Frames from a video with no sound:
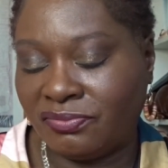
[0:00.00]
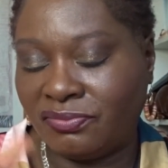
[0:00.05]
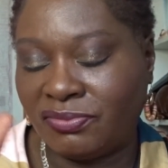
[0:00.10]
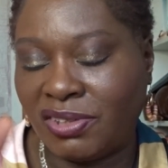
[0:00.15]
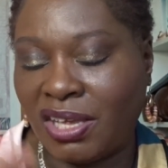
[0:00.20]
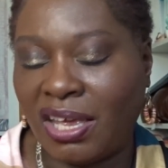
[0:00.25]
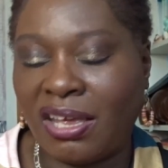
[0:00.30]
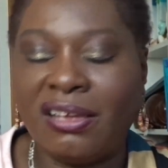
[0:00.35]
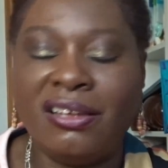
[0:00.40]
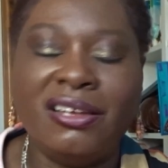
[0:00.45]

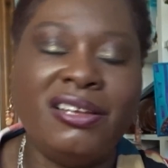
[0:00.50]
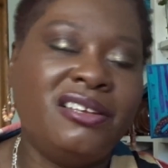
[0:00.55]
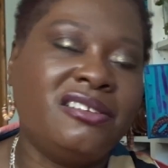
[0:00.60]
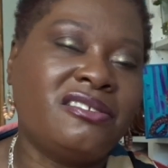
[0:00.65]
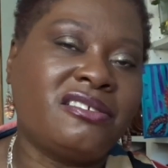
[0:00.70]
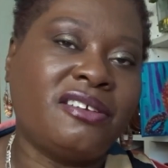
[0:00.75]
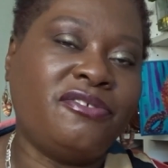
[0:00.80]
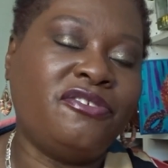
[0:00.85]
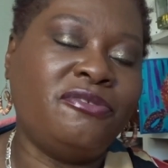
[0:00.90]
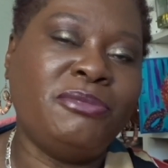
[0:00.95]
yeah.
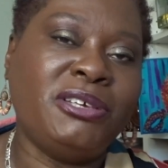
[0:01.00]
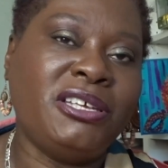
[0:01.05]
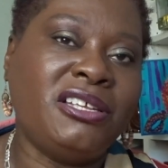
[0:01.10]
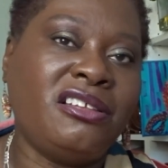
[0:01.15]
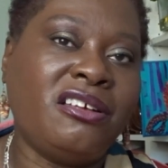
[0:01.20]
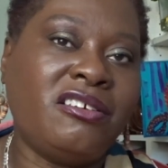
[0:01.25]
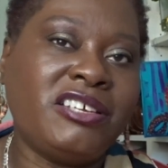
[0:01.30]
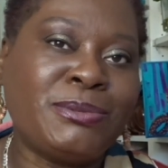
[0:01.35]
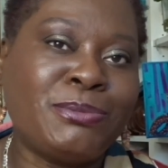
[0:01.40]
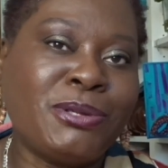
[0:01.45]
So for me,
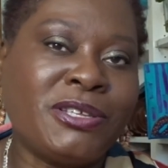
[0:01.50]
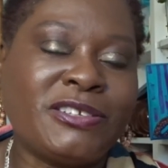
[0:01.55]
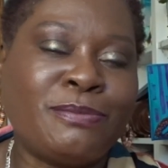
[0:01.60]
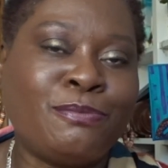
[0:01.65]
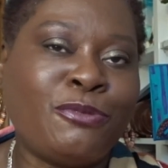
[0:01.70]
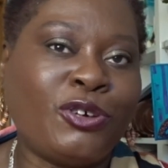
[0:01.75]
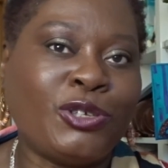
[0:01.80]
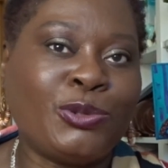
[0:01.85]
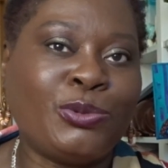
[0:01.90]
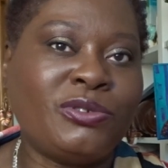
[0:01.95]
last month's
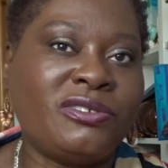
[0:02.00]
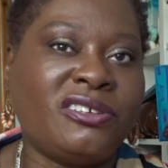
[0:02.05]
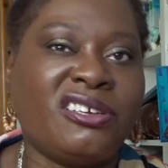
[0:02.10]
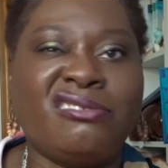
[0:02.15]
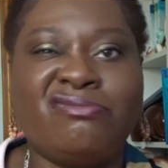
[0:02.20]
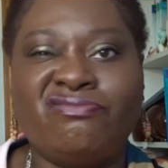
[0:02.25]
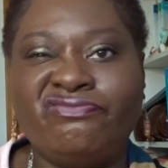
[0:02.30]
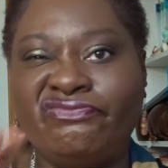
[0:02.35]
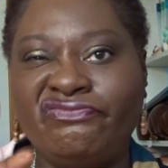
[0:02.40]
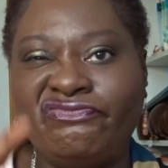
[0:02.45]
box was
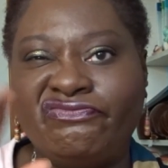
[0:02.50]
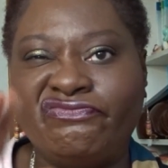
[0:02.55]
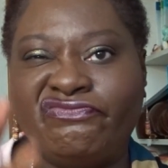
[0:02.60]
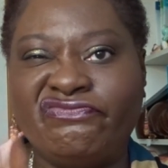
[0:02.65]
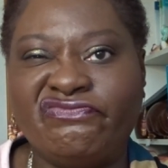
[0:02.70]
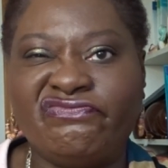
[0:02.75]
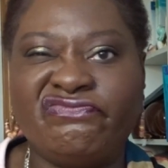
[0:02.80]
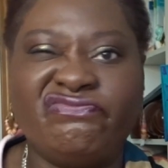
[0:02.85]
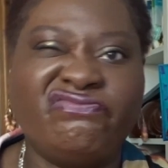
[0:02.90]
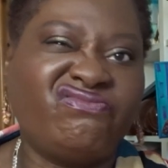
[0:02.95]
a
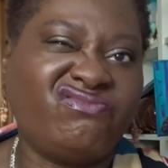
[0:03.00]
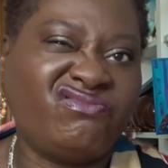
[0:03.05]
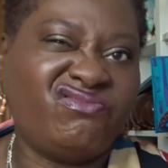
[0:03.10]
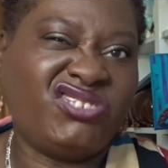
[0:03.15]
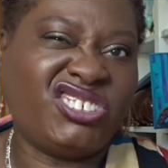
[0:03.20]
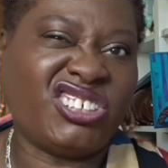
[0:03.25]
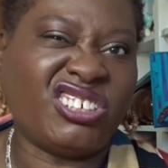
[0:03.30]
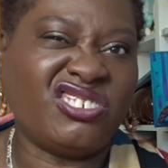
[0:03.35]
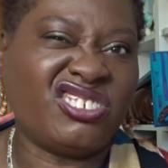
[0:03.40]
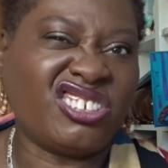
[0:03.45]

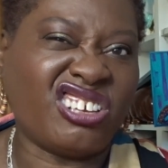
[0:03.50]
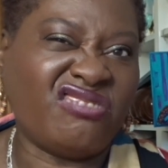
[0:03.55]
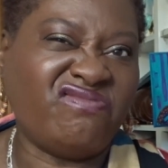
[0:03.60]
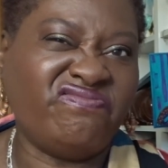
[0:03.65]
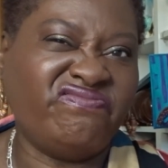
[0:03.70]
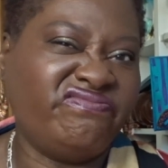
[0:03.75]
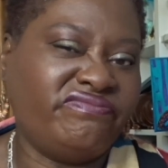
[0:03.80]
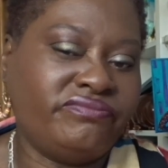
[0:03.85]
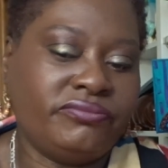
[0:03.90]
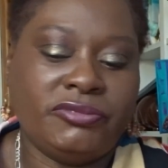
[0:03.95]
so-so.
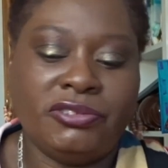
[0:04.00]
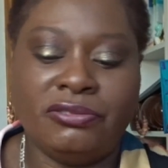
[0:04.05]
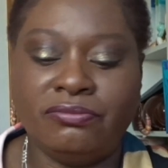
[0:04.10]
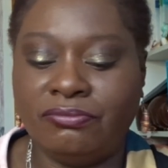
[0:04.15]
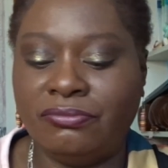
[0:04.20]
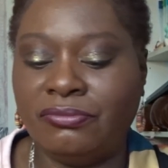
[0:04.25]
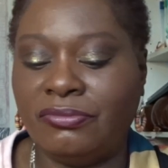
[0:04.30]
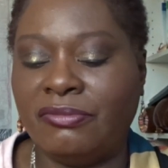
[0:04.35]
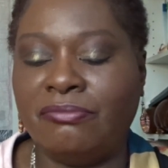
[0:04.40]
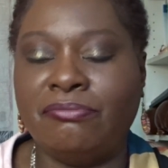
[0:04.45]

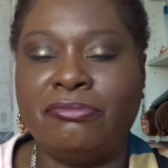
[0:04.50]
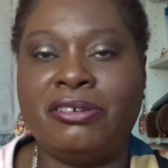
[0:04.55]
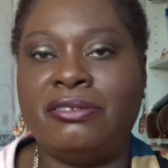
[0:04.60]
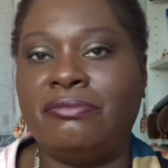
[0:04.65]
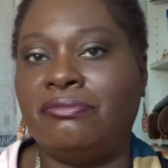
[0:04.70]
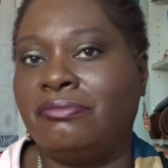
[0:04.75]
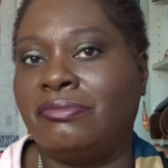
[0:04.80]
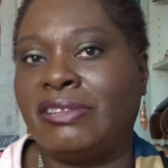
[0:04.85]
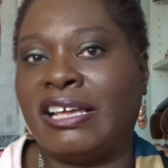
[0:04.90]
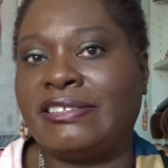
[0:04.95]
But
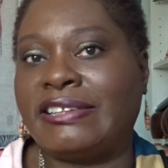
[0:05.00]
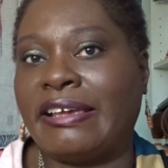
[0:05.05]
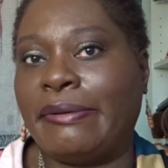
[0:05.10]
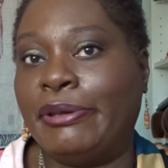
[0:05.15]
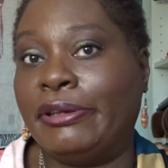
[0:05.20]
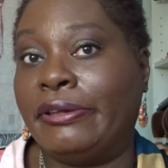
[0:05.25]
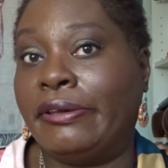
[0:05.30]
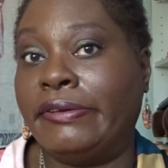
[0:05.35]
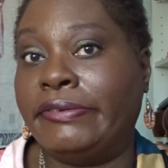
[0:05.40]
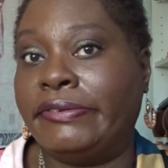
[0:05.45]
that's how
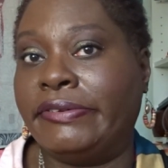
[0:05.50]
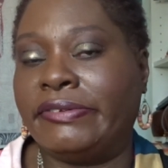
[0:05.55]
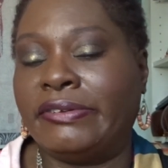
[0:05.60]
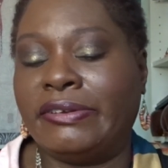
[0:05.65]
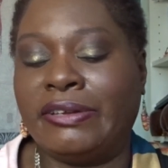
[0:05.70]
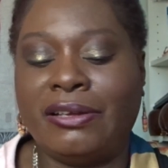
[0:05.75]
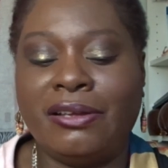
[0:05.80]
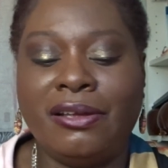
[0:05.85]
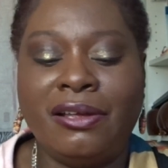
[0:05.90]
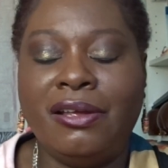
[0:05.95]
it goes, isn't
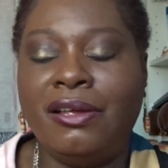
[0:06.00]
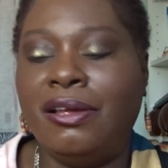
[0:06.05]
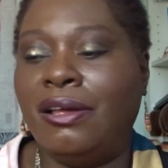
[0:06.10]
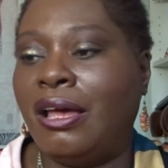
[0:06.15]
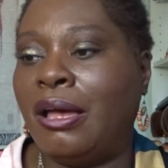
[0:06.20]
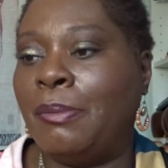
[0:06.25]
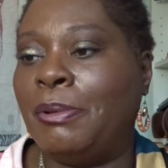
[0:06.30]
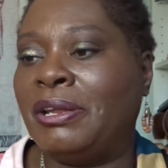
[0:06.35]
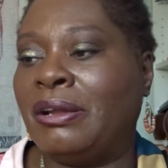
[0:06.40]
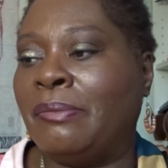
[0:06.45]
it?
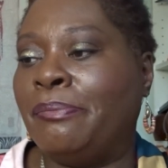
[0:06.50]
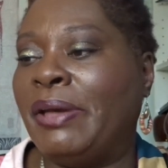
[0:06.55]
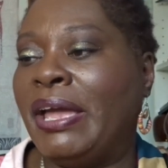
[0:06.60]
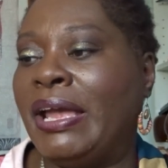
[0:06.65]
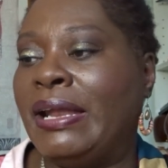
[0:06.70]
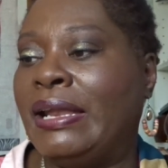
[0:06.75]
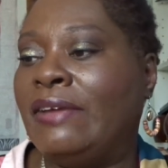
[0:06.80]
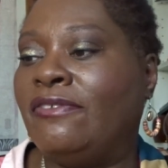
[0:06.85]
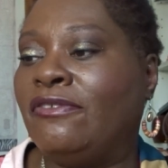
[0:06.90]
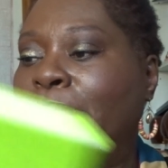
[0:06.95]
I mean, I'm
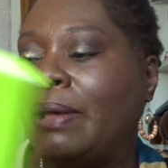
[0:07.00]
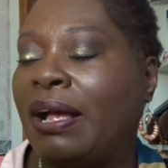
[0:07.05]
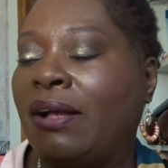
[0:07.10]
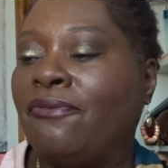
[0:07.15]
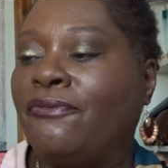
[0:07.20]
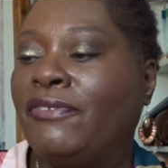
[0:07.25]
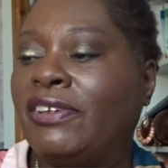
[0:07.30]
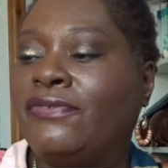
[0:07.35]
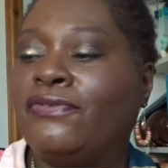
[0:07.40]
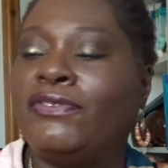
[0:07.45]
paying
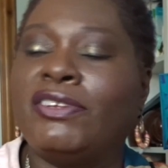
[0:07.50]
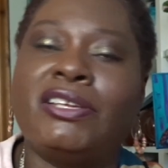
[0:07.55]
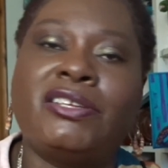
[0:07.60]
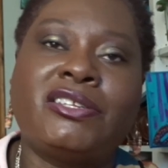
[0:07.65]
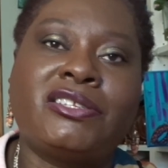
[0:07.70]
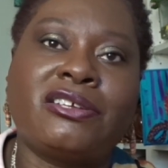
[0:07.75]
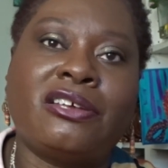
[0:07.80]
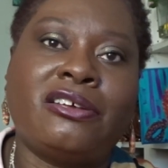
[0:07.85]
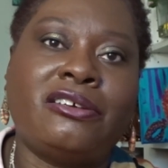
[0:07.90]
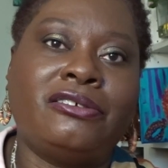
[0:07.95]
£11.50,
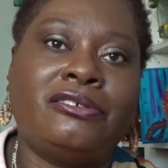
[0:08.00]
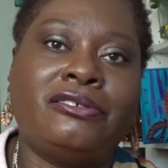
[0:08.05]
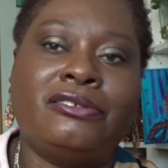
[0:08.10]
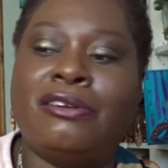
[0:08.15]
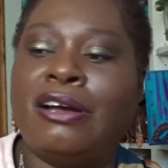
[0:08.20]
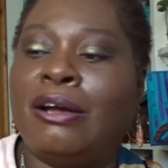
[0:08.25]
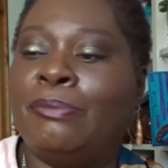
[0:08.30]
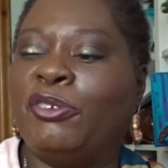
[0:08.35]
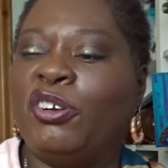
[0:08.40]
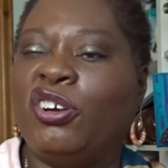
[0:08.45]
so
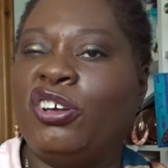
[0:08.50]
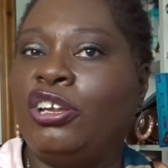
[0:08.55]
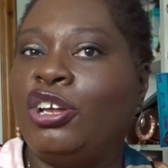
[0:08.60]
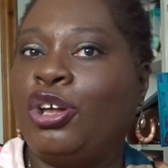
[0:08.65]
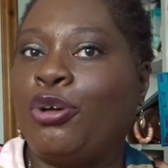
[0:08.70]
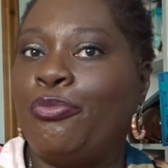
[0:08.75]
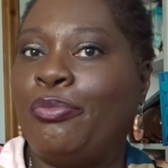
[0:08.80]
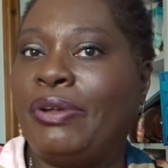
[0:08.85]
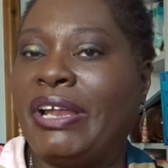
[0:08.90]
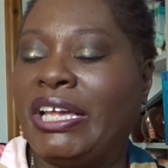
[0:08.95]
I'm not going to
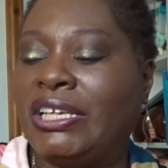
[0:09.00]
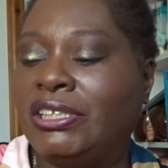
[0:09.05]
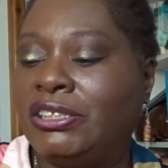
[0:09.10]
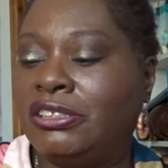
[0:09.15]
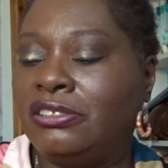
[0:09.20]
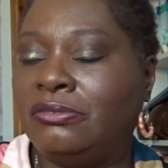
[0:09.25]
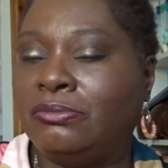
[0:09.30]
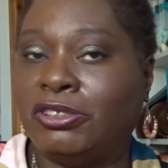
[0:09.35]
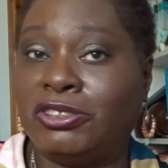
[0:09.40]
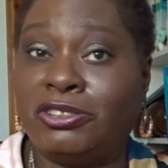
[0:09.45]
complain
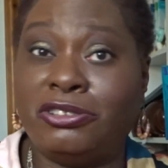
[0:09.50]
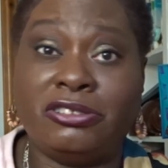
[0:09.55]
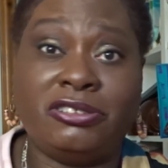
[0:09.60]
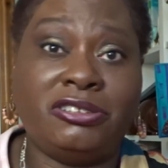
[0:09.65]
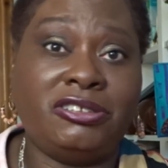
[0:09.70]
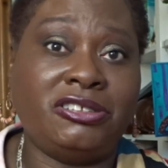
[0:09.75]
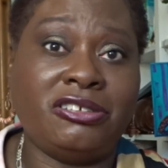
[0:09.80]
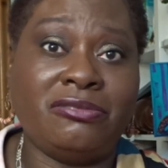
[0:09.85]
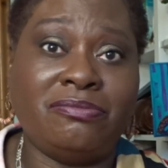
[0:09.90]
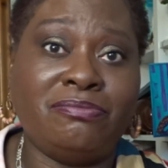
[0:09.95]
too much, because
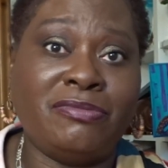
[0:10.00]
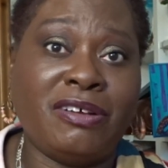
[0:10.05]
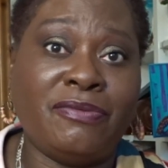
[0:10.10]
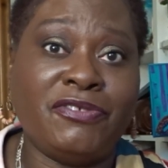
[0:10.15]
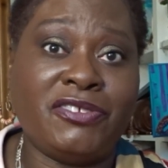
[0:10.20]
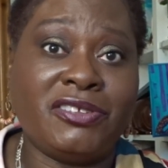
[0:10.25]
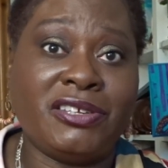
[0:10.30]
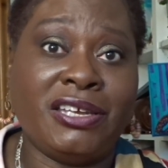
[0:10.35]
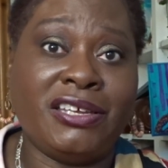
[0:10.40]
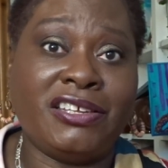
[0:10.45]
some
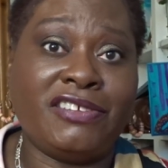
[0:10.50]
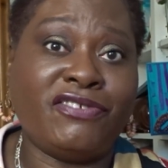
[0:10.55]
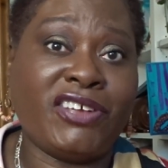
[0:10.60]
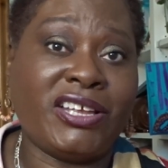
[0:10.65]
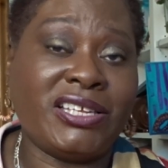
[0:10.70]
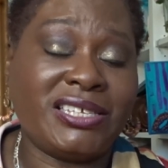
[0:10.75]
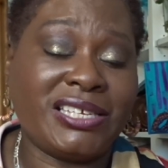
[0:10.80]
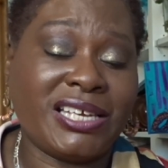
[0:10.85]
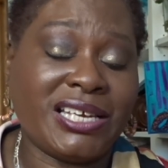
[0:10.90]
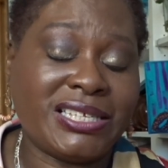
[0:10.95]
months it's
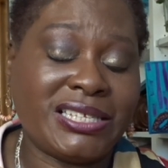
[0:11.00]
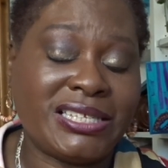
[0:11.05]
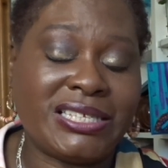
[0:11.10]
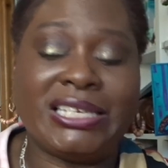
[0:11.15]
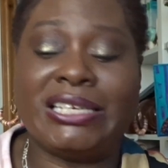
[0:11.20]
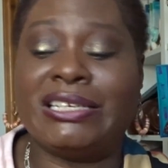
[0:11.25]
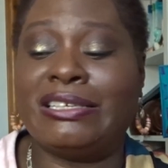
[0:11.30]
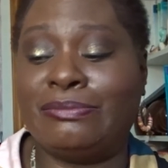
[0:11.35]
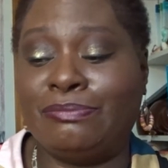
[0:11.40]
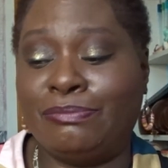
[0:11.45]

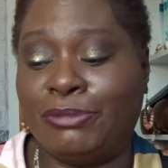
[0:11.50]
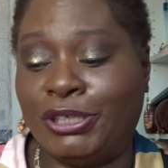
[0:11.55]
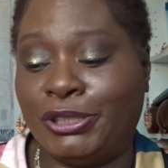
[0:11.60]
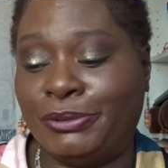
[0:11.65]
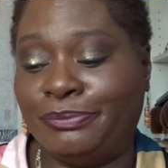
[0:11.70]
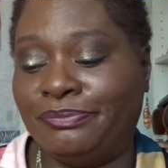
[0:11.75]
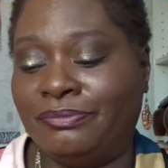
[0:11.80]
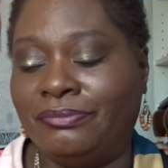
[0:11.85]
fantastic, but